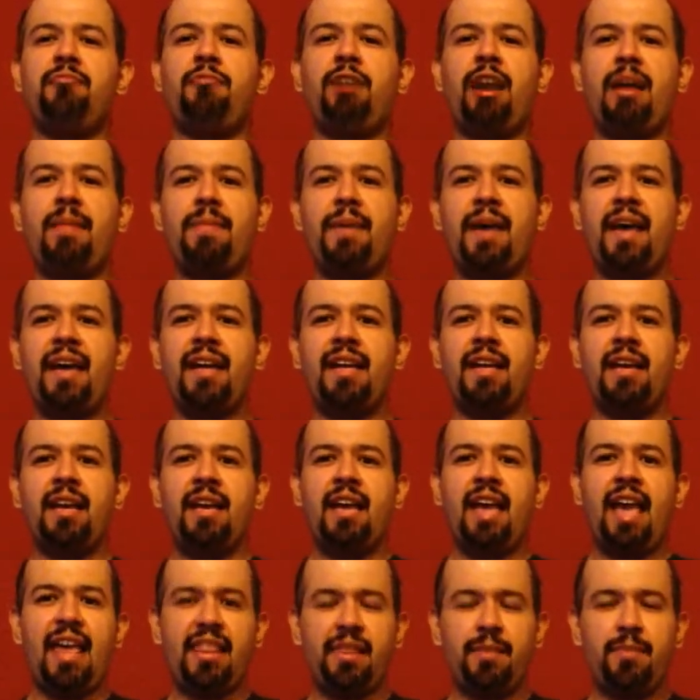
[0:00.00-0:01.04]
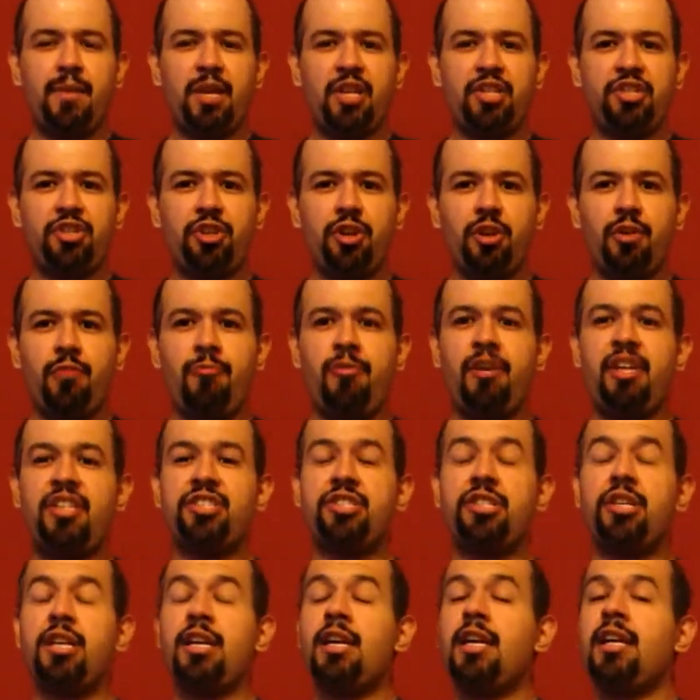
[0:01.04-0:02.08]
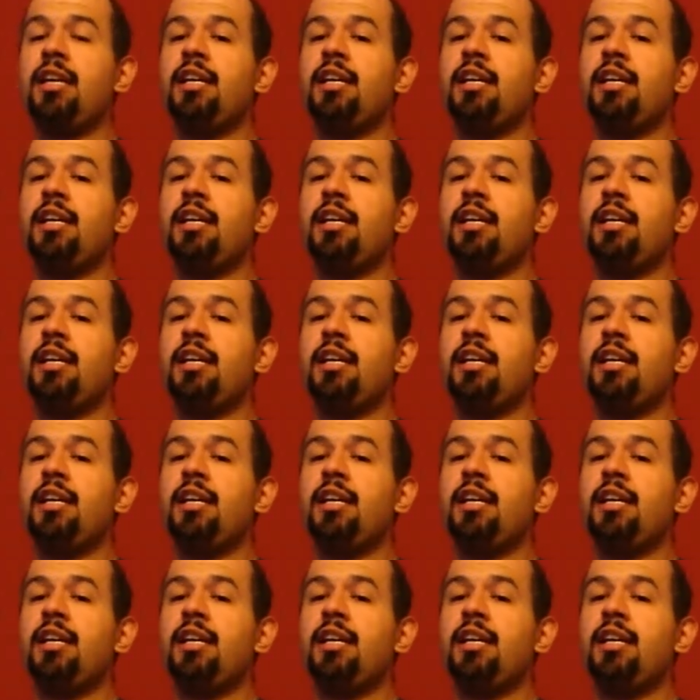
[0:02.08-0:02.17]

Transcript: Ryback and The Big Show, which